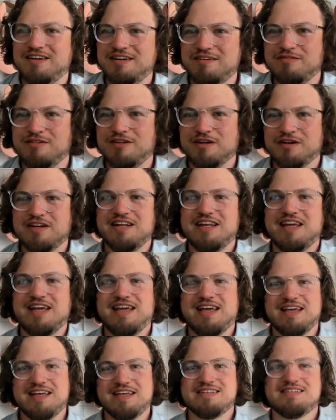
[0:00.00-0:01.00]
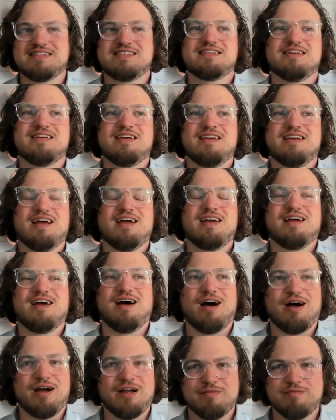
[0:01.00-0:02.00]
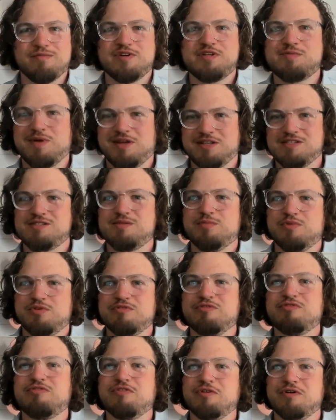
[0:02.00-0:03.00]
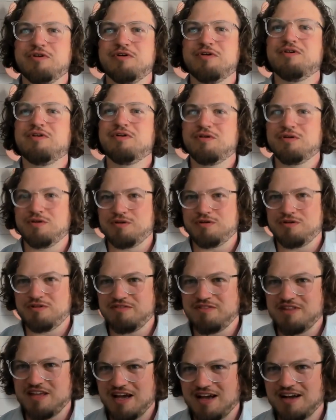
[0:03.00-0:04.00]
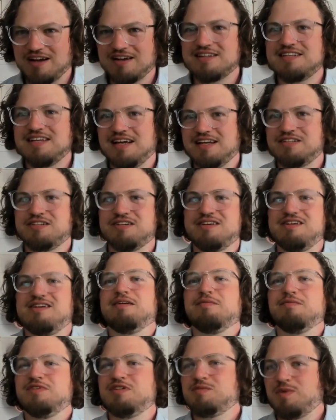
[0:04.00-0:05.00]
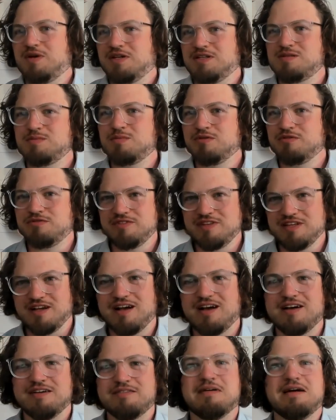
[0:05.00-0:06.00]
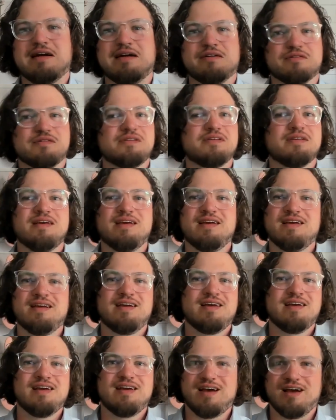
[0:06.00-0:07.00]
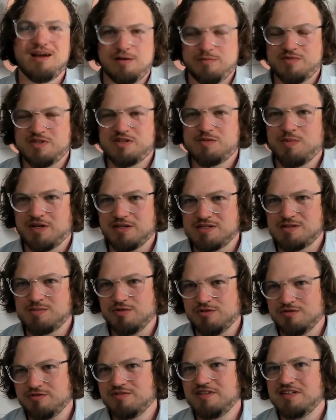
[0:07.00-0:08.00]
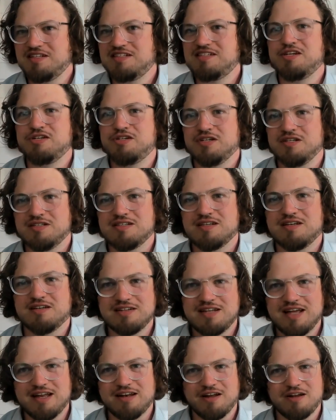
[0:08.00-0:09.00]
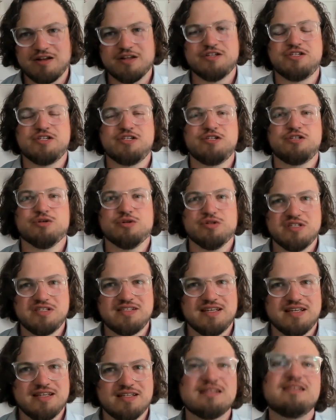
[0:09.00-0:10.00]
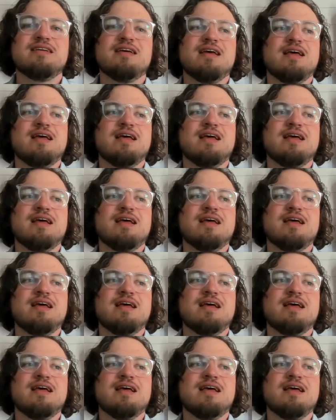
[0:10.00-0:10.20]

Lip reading: of look at it as, I am responsible for all of the architecture. I'm responsible for the guardrails. I'm responsible for decisions on technology choices.